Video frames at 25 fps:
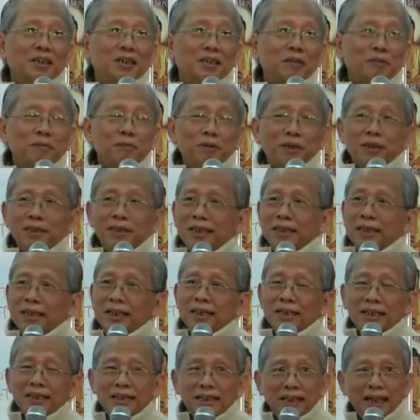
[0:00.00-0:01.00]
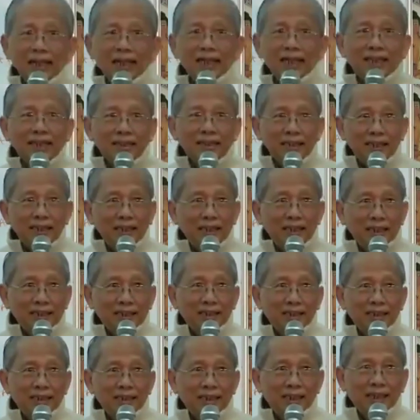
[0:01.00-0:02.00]
Because that
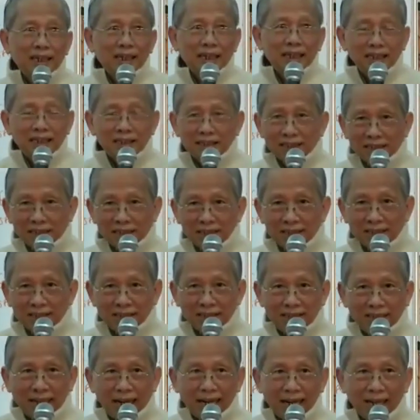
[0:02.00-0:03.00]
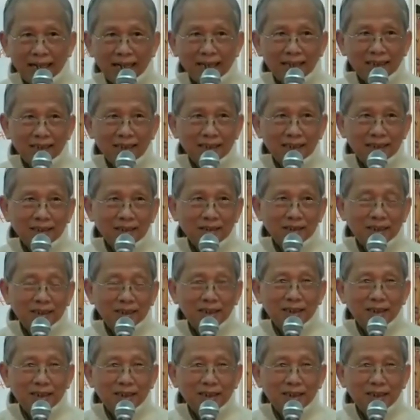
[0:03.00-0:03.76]
thing that has a stand,